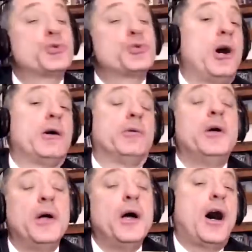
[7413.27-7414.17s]
on
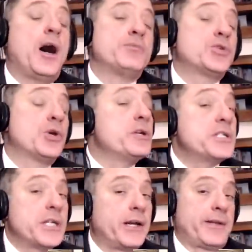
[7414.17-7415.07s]
trial. I'm
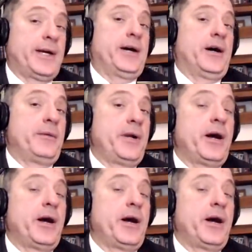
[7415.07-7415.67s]
sorry to say that.